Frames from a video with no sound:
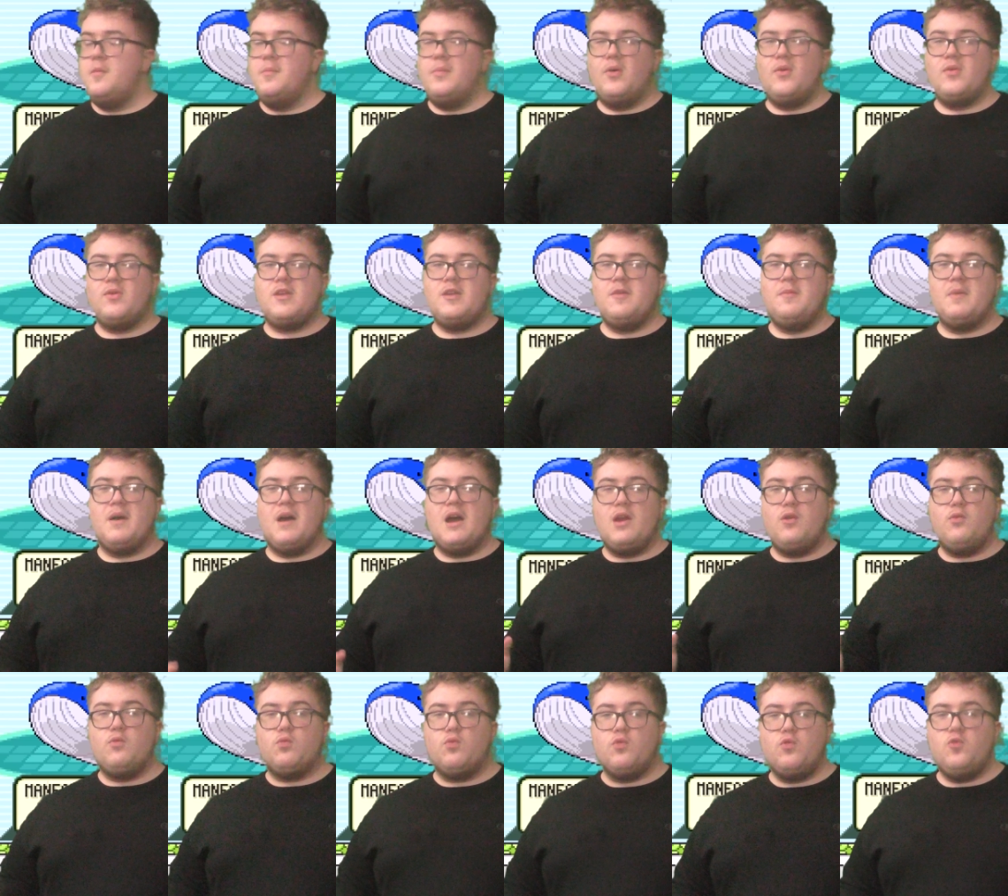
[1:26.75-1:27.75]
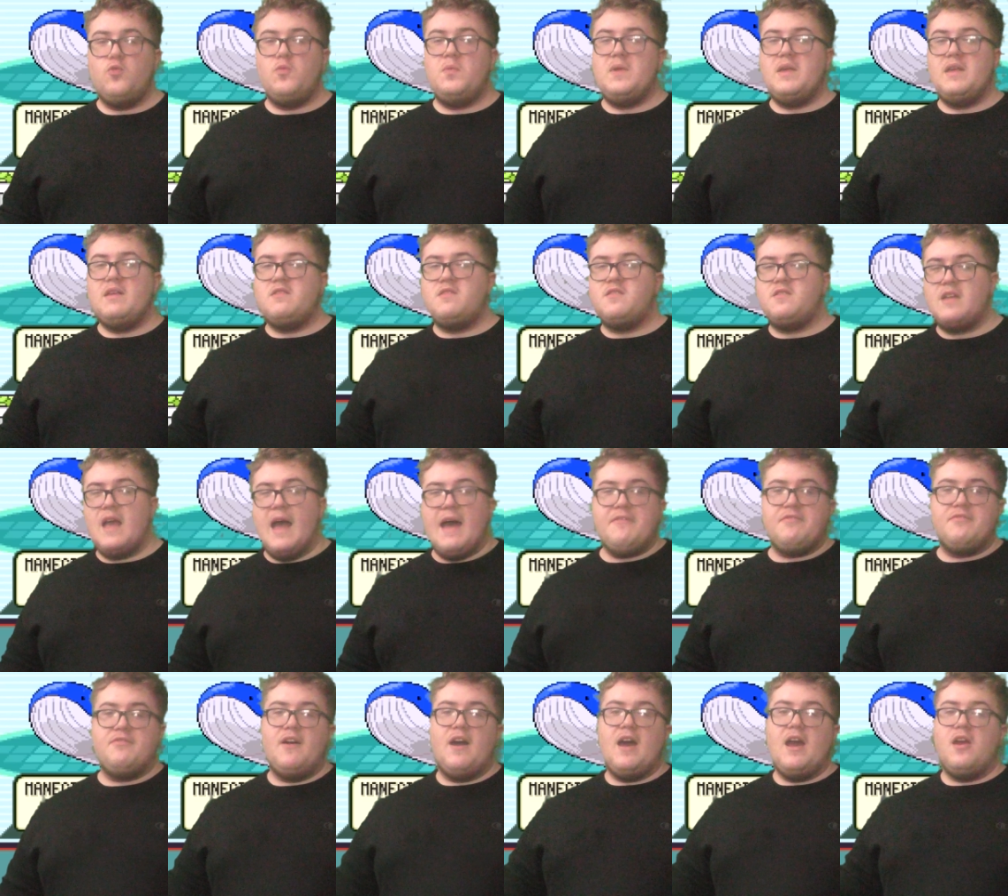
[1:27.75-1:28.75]
Pokemon Ruby,
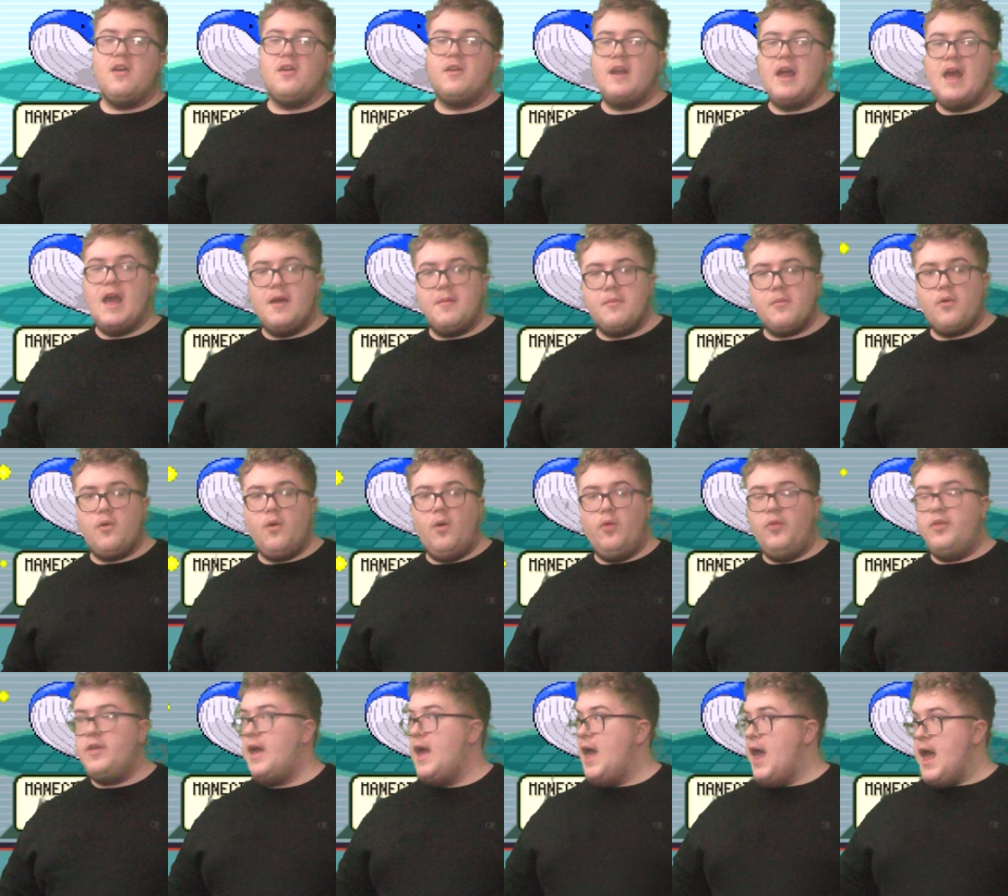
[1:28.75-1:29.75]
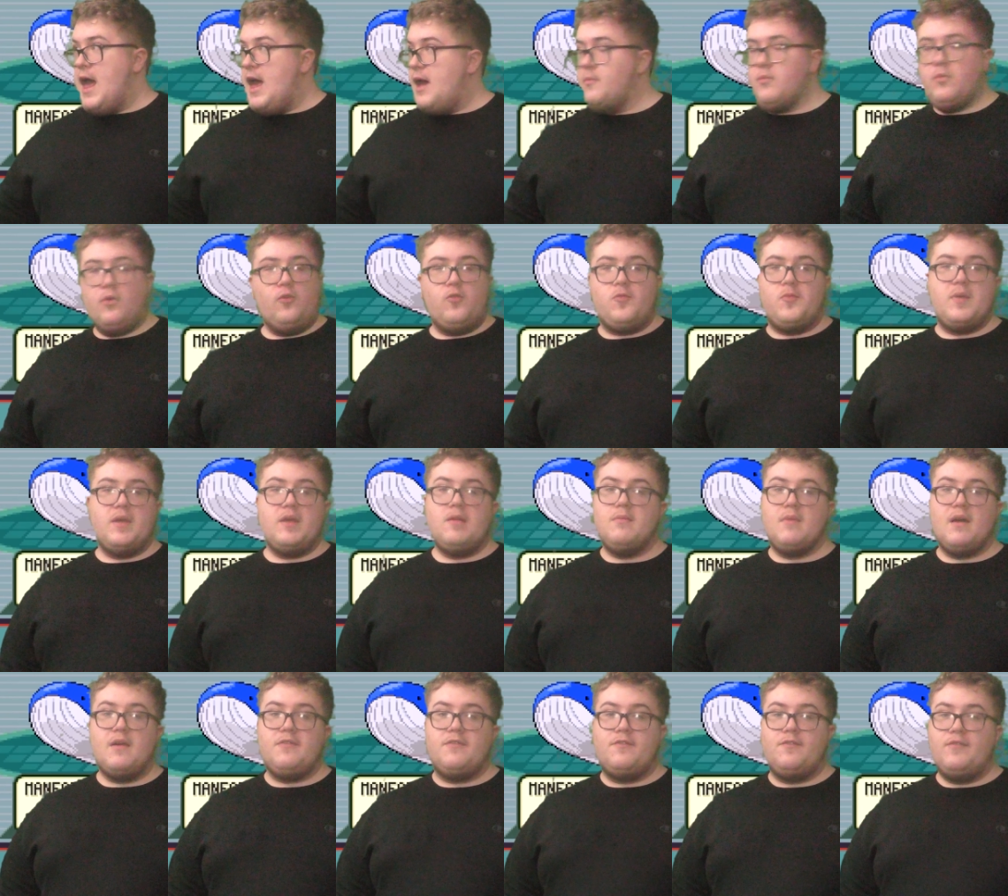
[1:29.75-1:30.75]
Sapphire, and Emerald. Emerald being
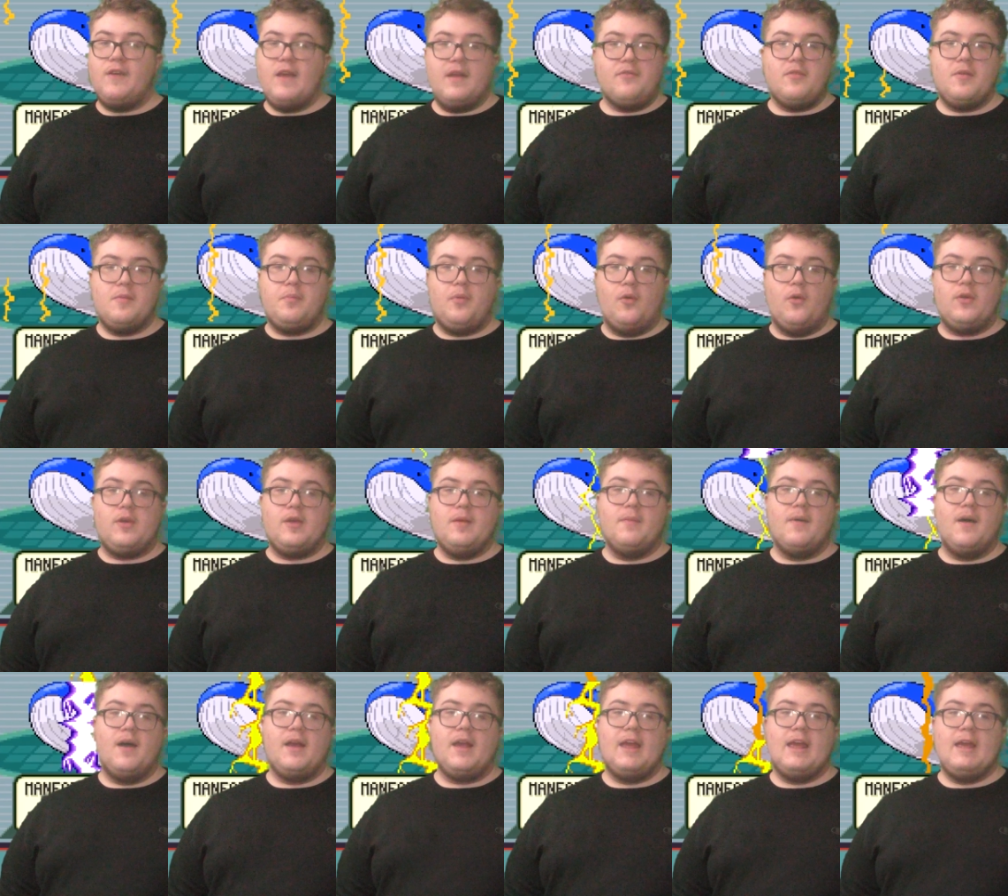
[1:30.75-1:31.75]
my favorite Pokemon